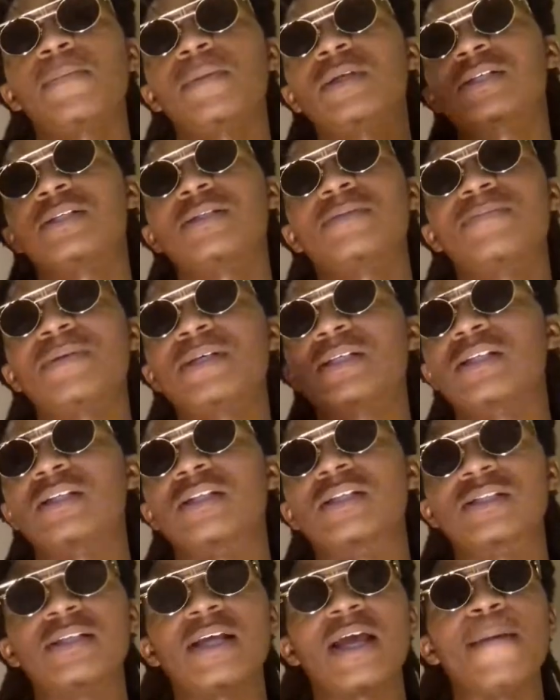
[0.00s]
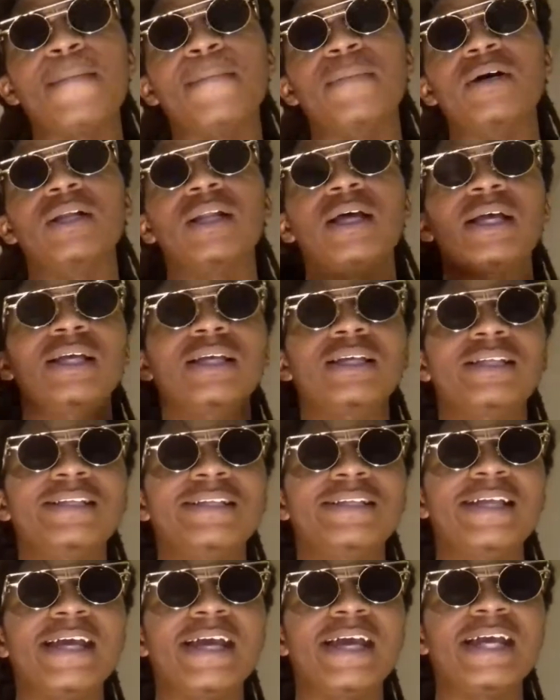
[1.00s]
I mean, it's basically the same, but like,
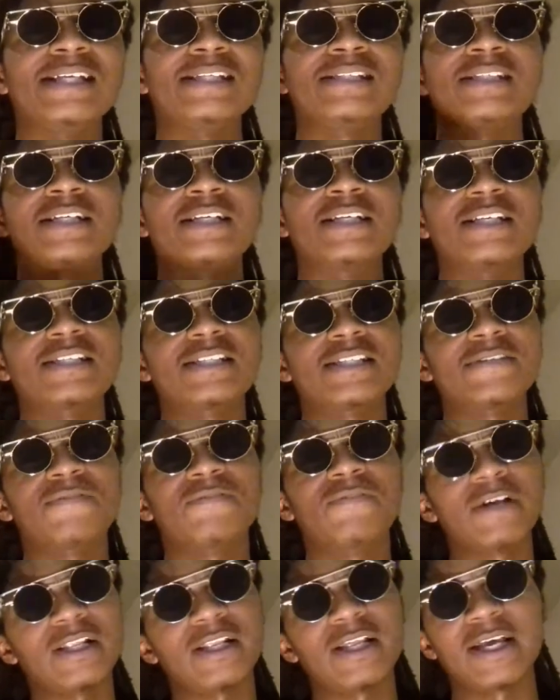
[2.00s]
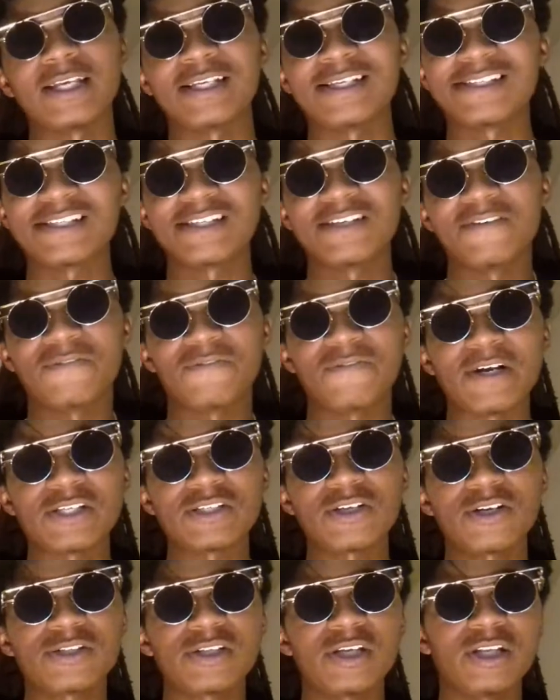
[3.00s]
this is a good
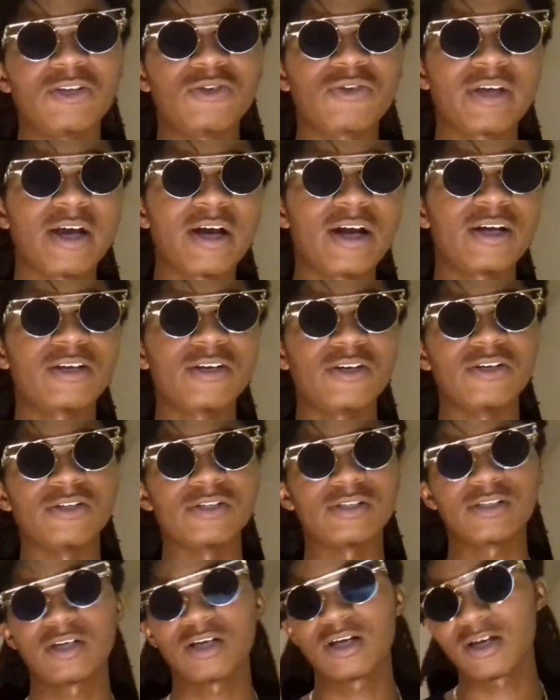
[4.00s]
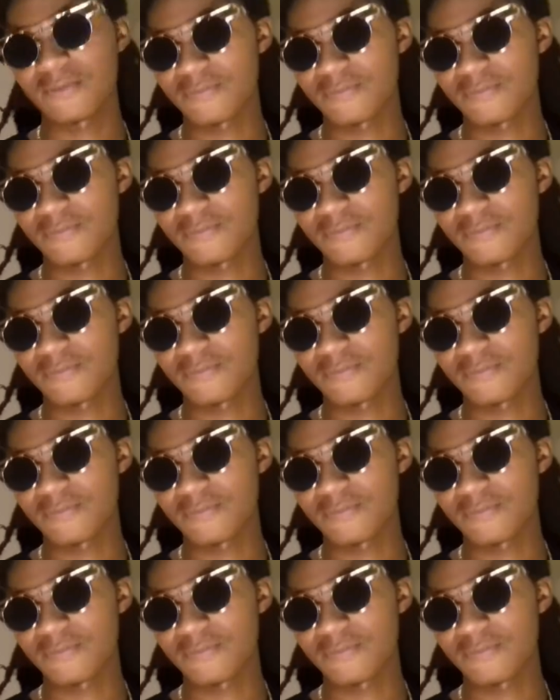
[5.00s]
fresh start seeing new characters.